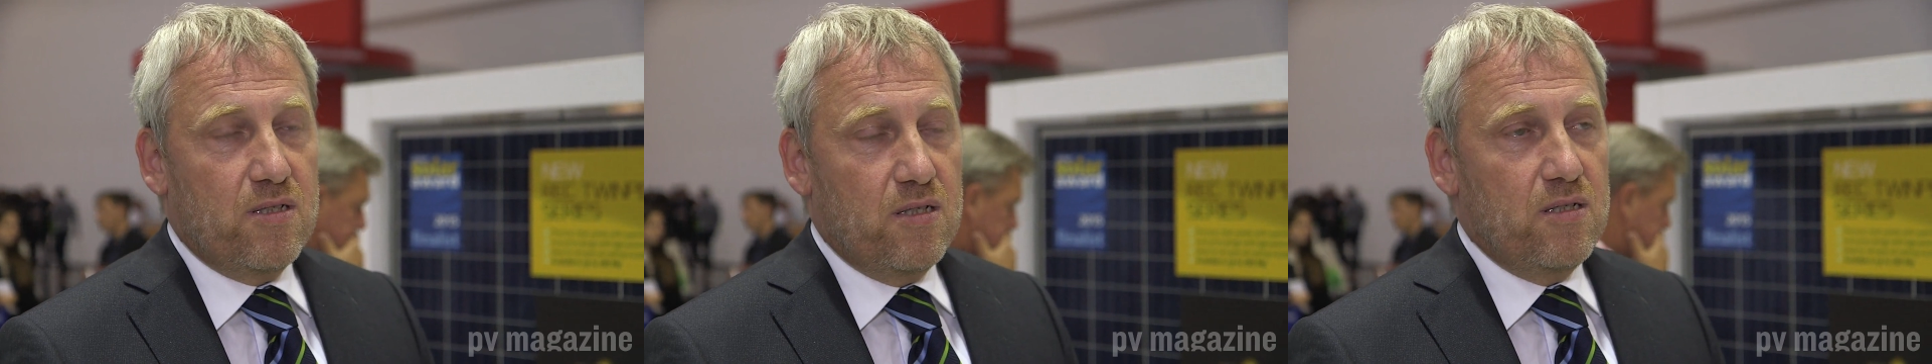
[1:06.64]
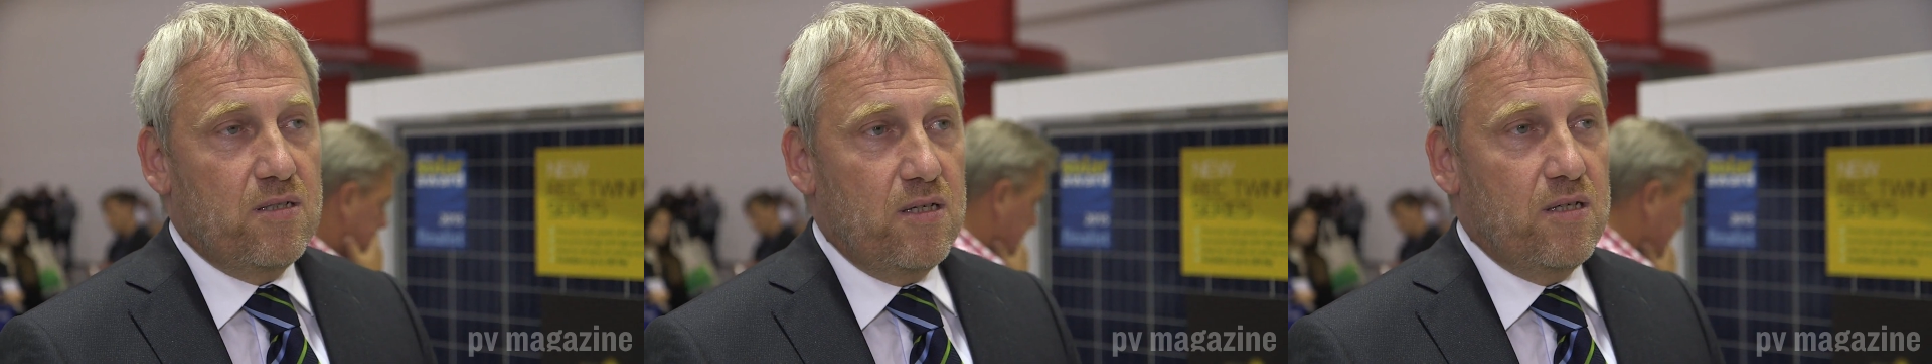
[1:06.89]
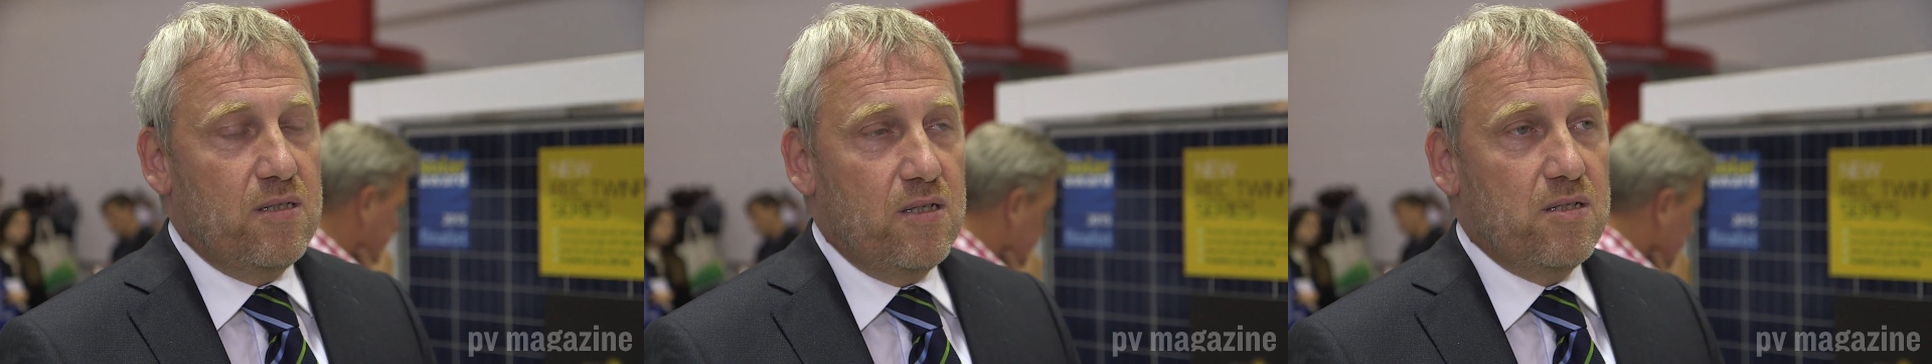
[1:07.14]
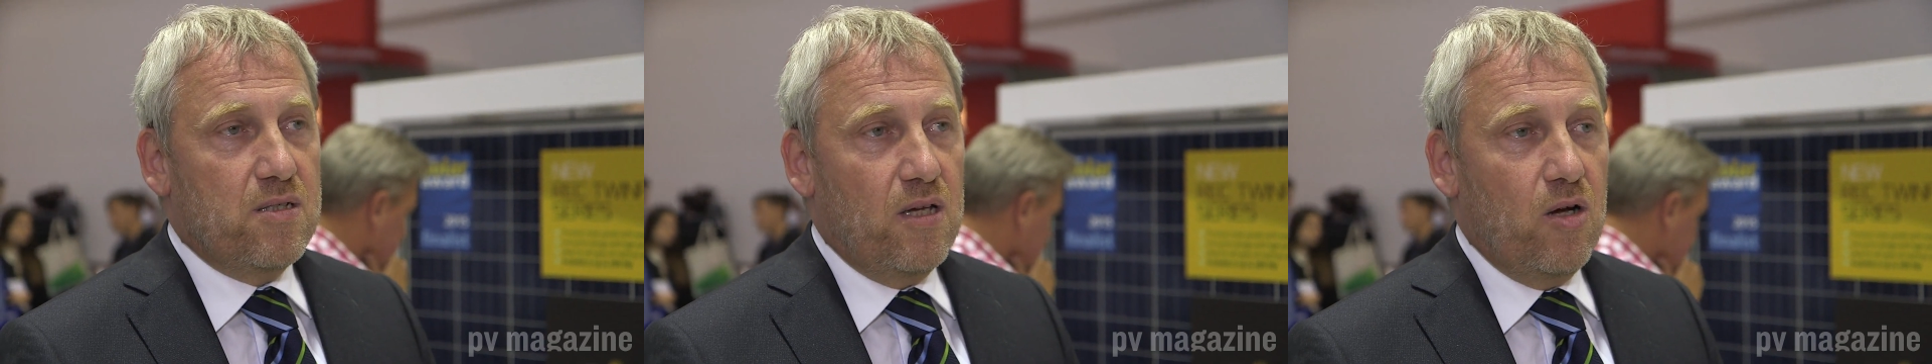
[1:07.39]
uh, the,
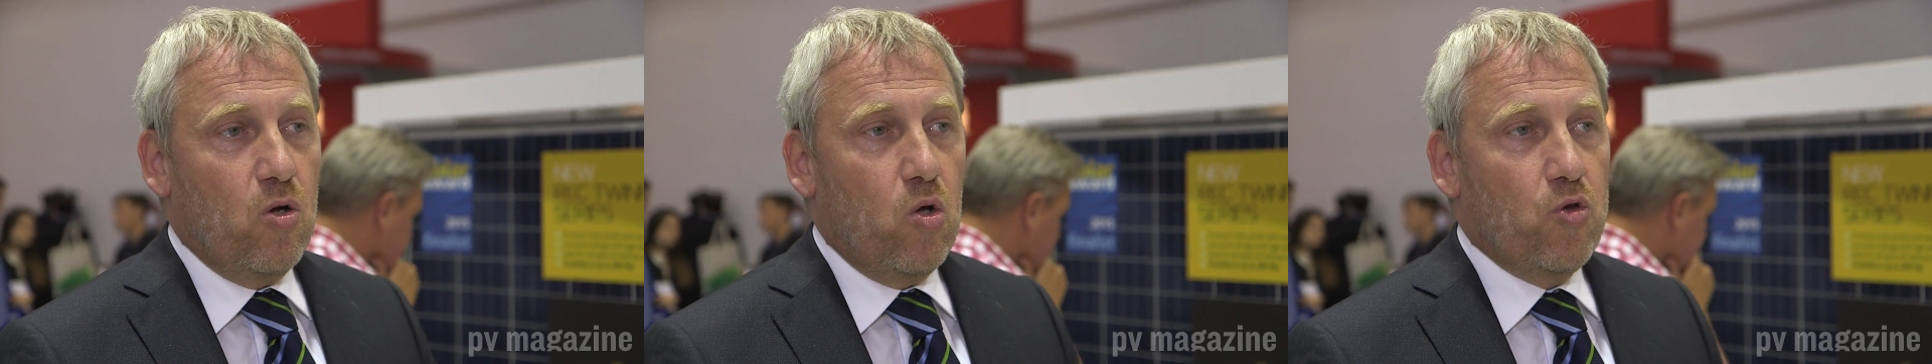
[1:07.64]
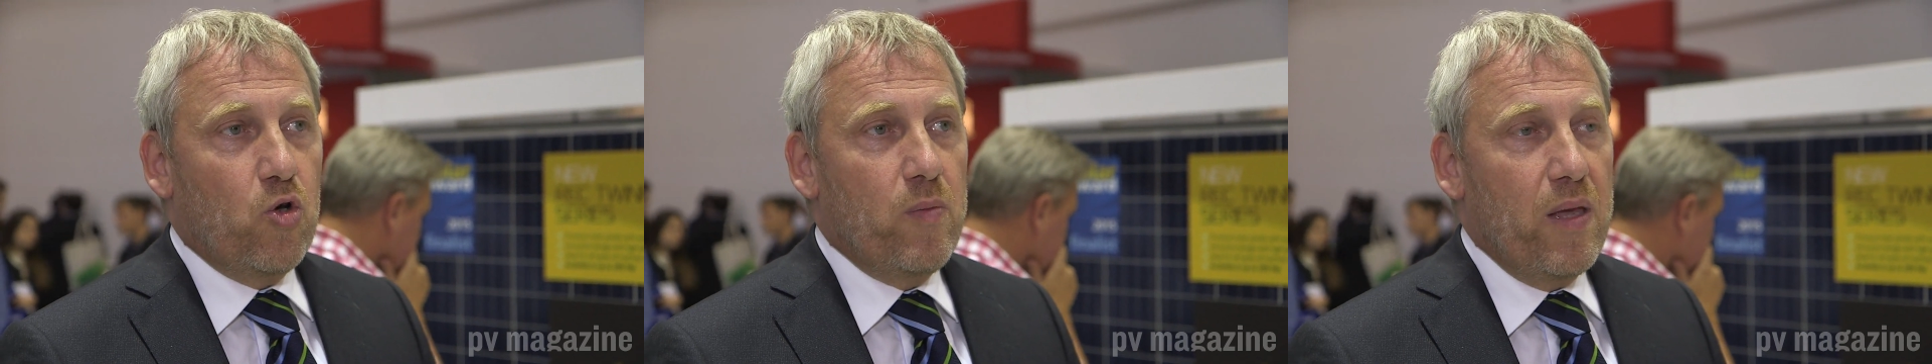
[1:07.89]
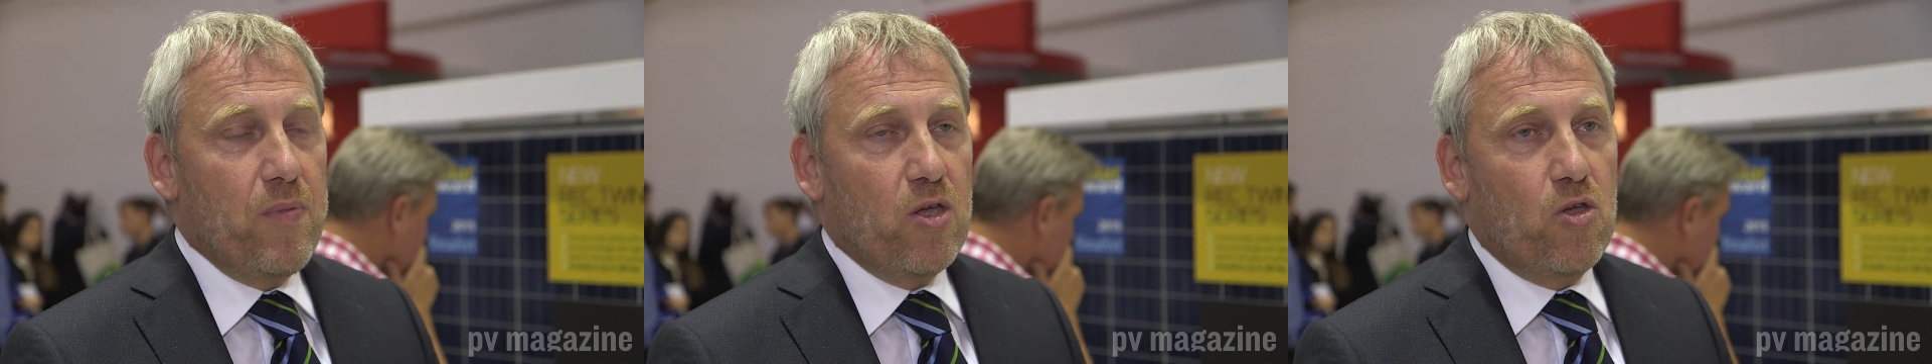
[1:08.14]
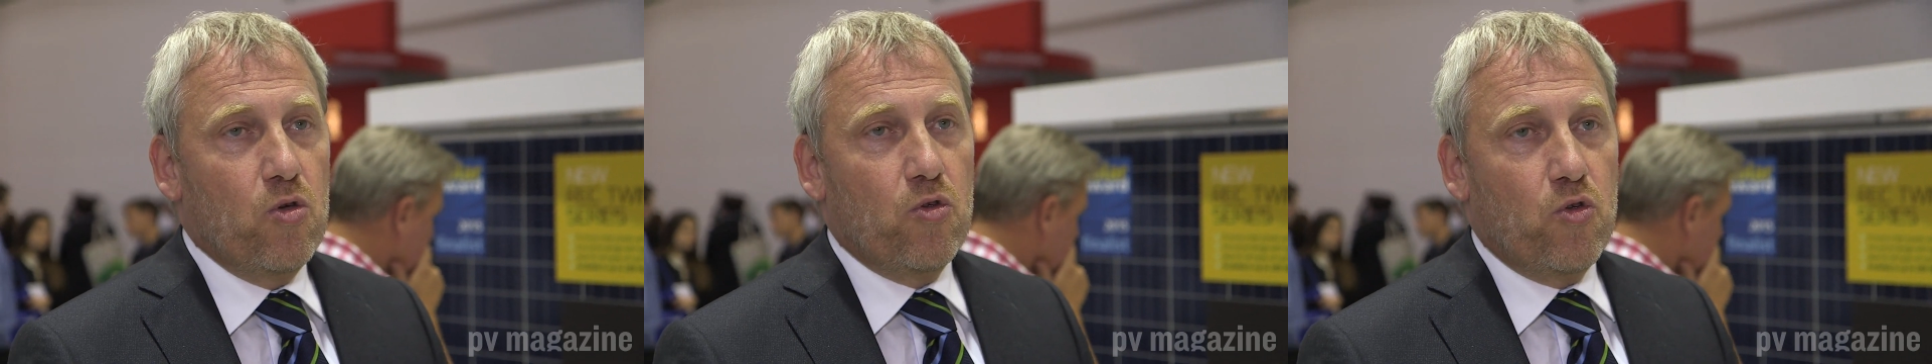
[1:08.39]
this year, although maybe
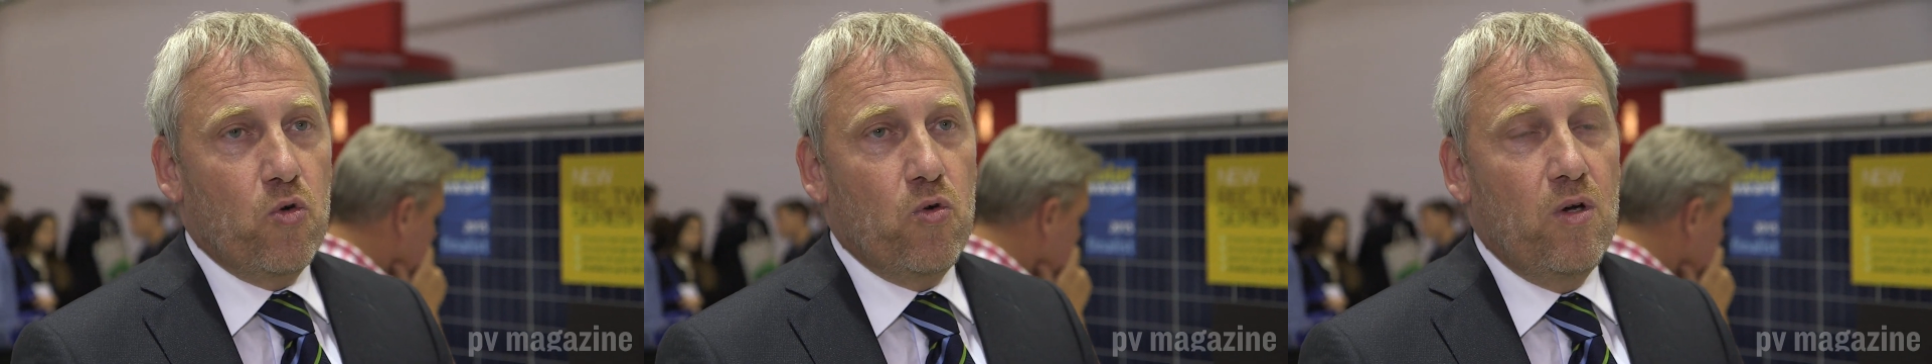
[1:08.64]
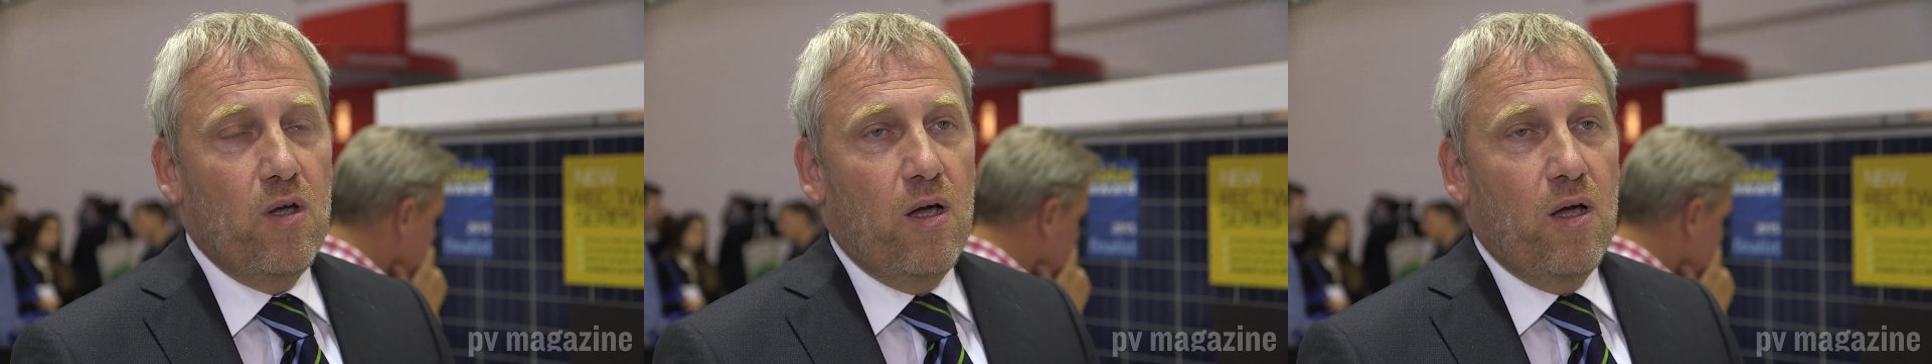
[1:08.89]
Q2